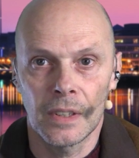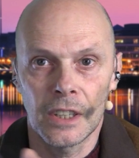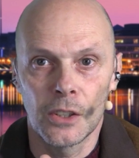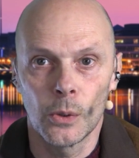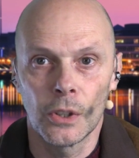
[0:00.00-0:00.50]

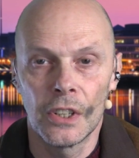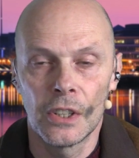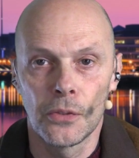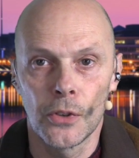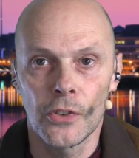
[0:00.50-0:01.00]
I told it
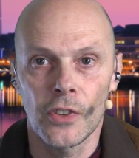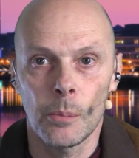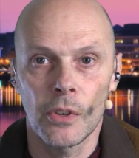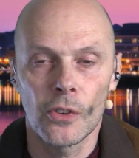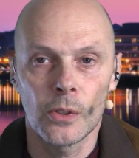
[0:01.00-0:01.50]
in the first
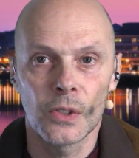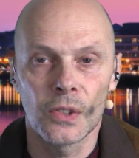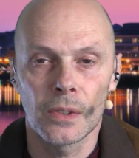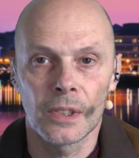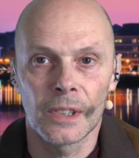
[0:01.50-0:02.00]
episode,
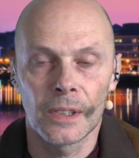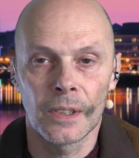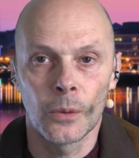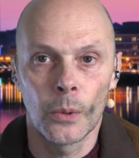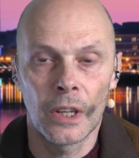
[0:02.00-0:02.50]

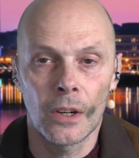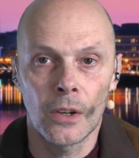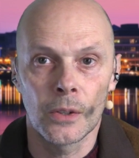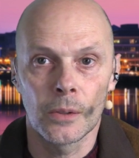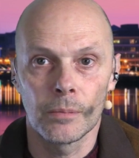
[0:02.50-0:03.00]
we
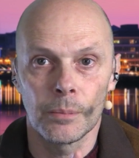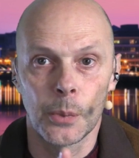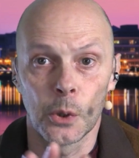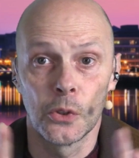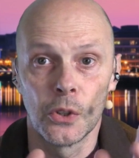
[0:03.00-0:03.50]
are
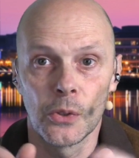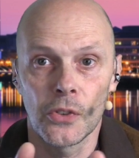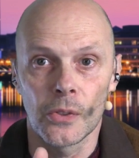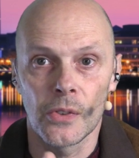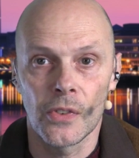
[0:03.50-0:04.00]

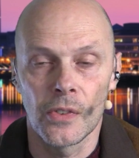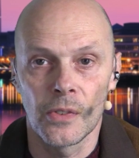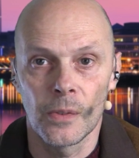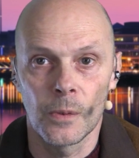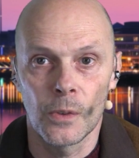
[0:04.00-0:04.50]
producers,
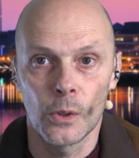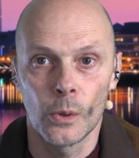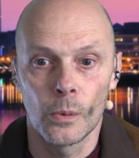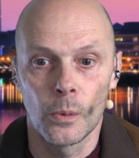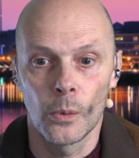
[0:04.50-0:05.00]

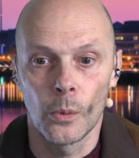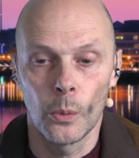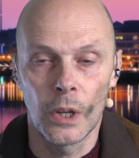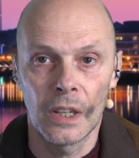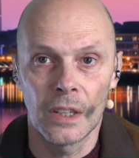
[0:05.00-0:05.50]
so
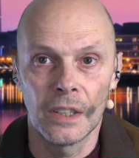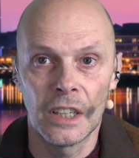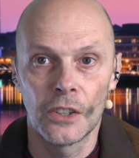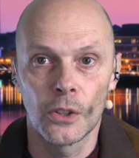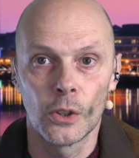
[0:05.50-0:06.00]
we
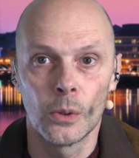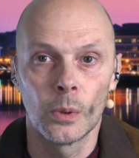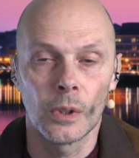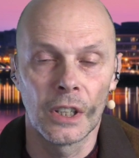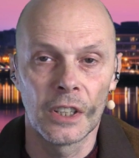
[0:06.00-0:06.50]
need to
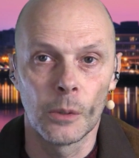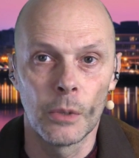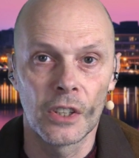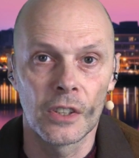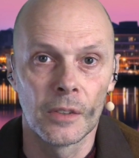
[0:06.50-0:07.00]
know a little
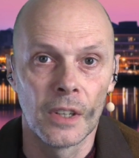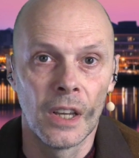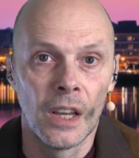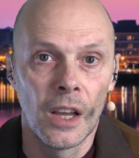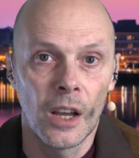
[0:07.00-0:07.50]
bit
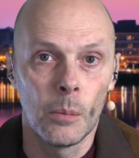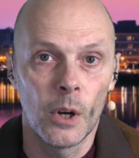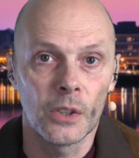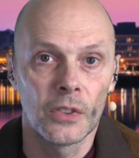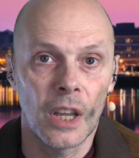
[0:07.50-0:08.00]

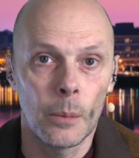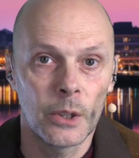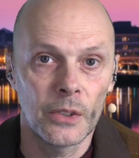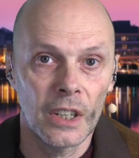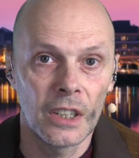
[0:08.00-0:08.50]
about
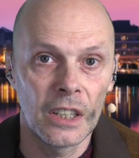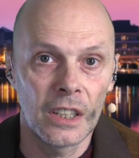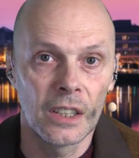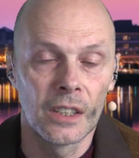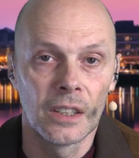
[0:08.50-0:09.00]
camera
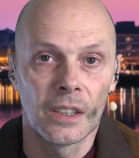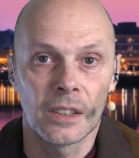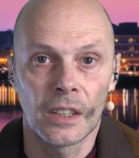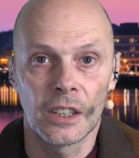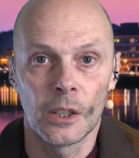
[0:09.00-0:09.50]
technique,
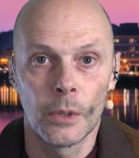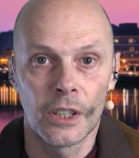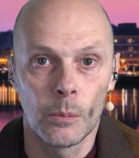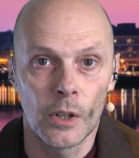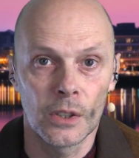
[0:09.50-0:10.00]
a little
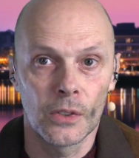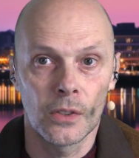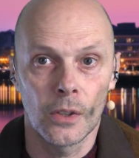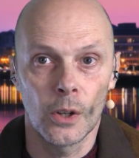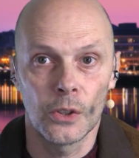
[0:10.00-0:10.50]
bit
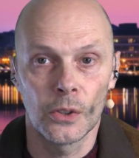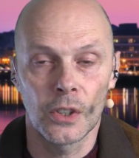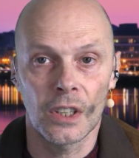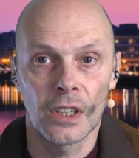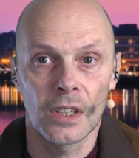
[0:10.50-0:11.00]
about audio
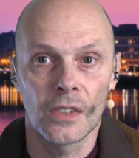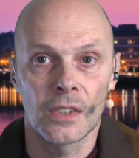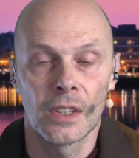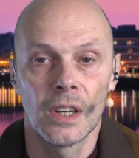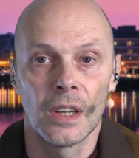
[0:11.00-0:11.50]

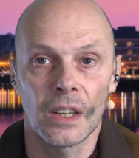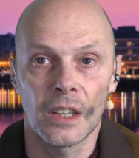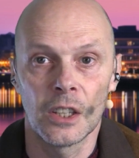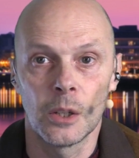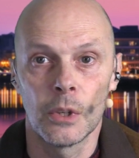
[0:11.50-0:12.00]
techniques, a
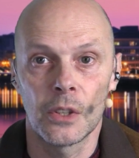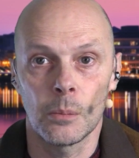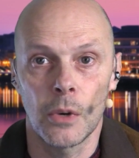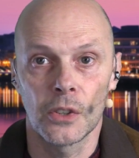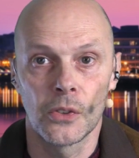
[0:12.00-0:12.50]
little bit
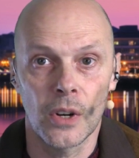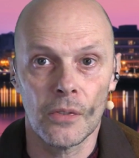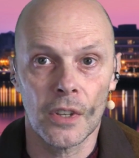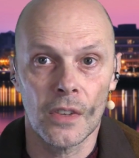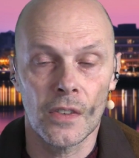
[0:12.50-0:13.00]
about
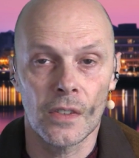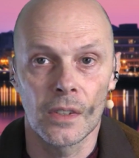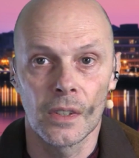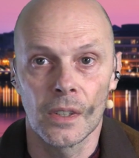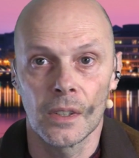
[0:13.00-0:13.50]
graphics,
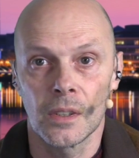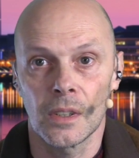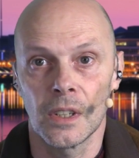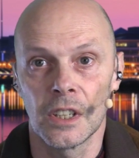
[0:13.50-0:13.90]
a